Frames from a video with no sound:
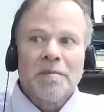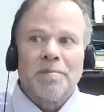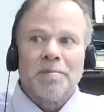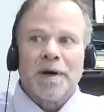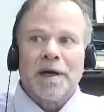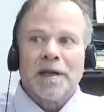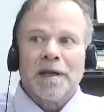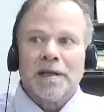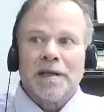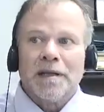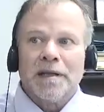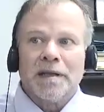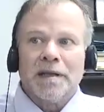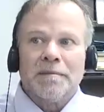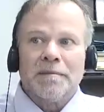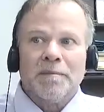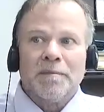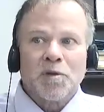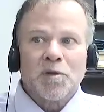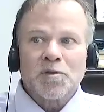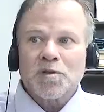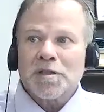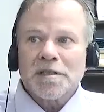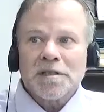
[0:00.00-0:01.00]
But
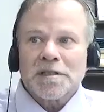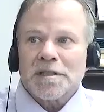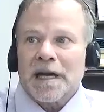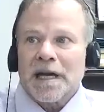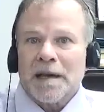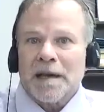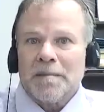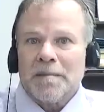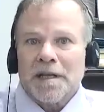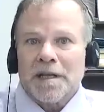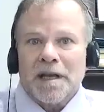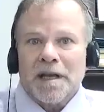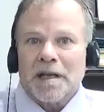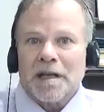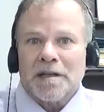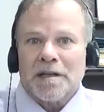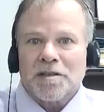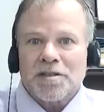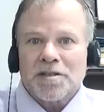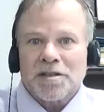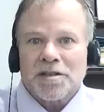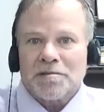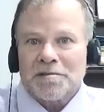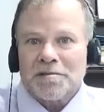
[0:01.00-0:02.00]
most of the time, it
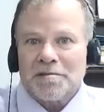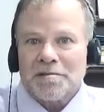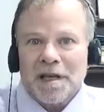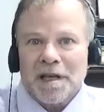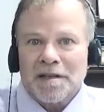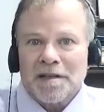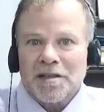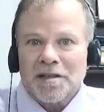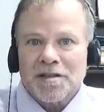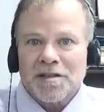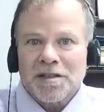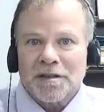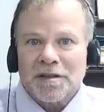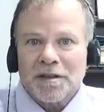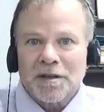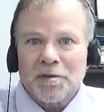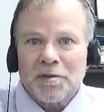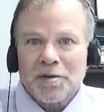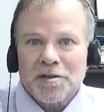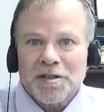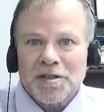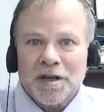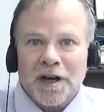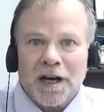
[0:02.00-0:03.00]
just
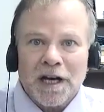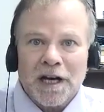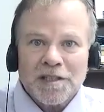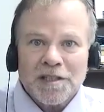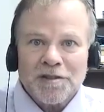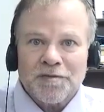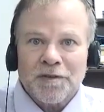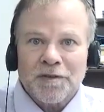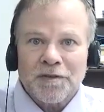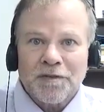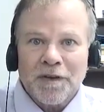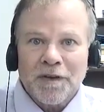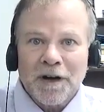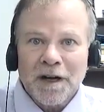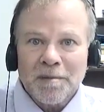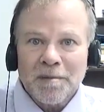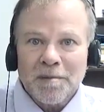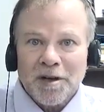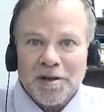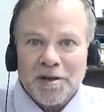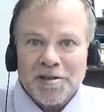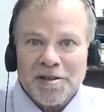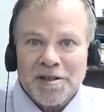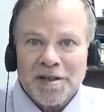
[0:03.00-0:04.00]
lowers the cost for
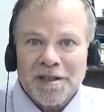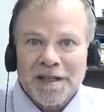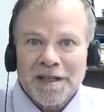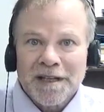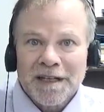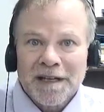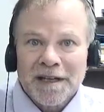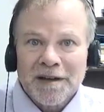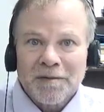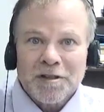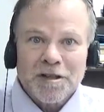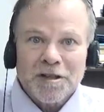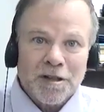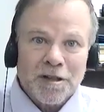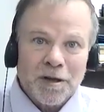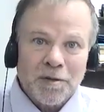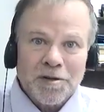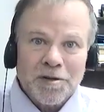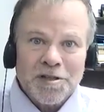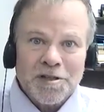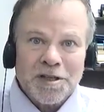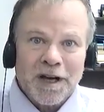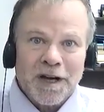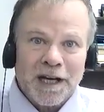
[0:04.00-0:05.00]
farmers, which
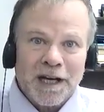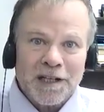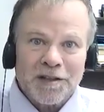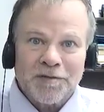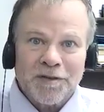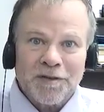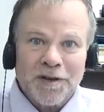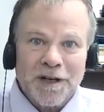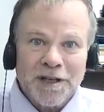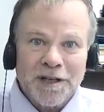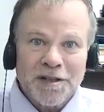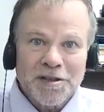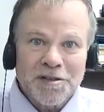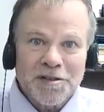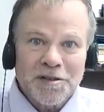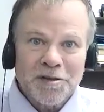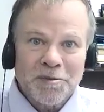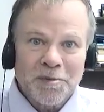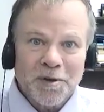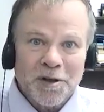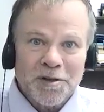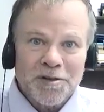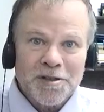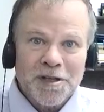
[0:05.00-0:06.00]
lowers the cost for
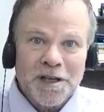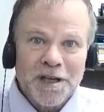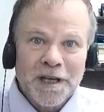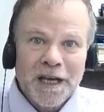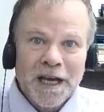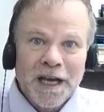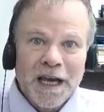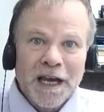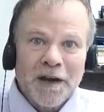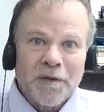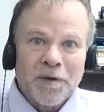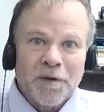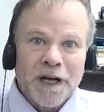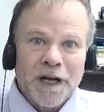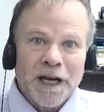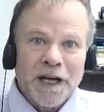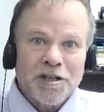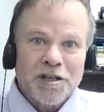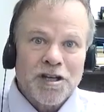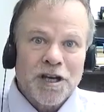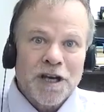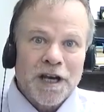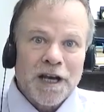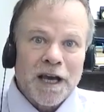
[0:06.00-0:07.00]
consumers,
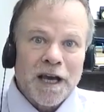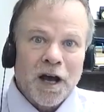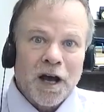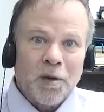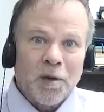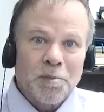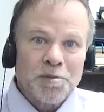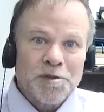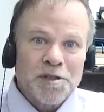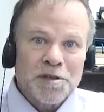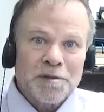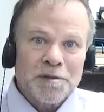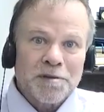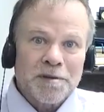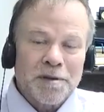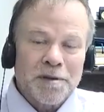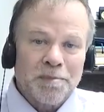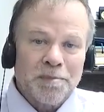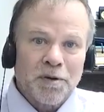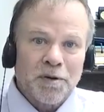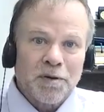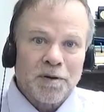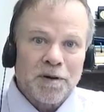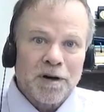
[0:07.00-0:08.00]
which helps the
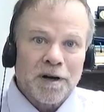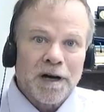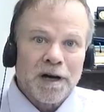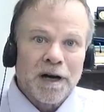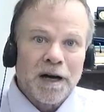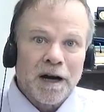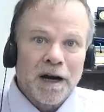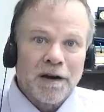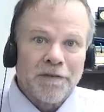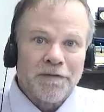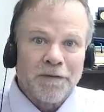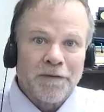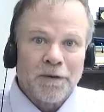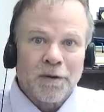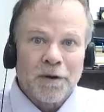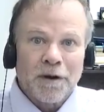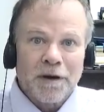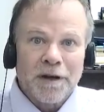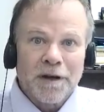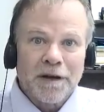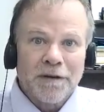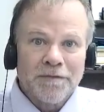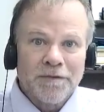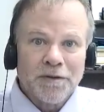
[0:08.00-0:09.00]
poor
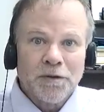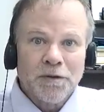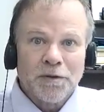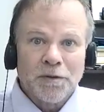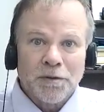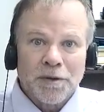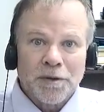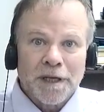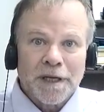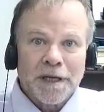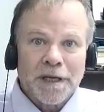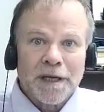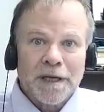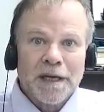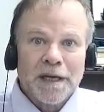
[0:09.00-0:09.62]
afford food.